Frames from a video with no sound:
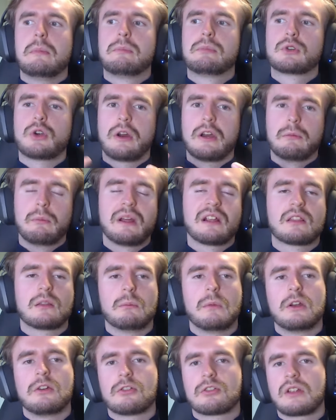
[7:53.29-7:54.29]
try to make them
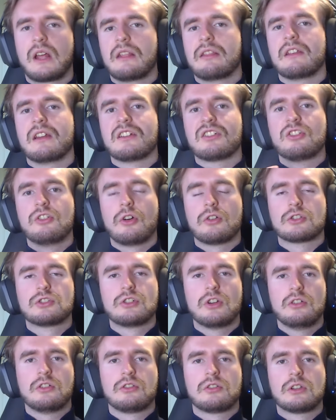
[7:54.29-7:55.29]
understand that it's not
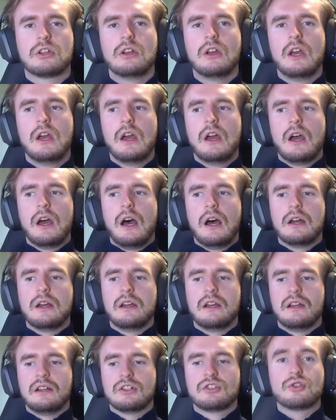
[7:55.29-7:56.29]
just
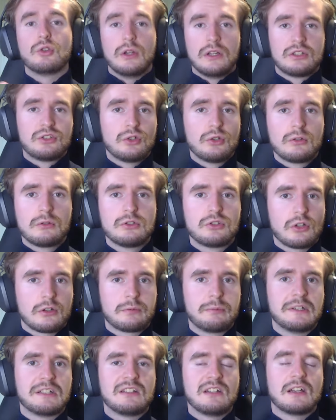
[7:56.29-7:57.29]
it shouldn't just
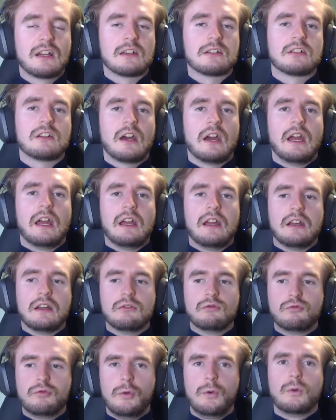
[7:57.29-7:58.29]
be seen as a
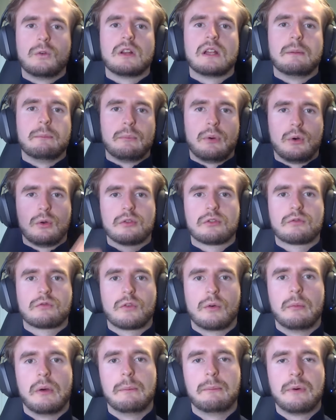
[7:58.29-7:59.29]
rule imposed
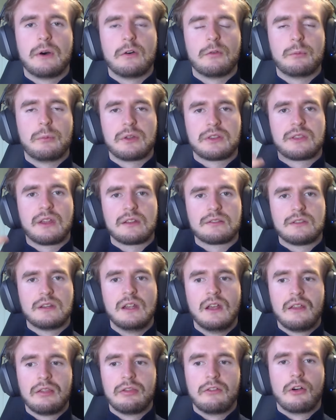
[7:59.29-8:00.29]
from above, but that
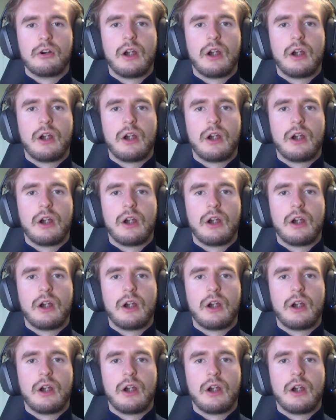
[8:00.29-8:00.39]
there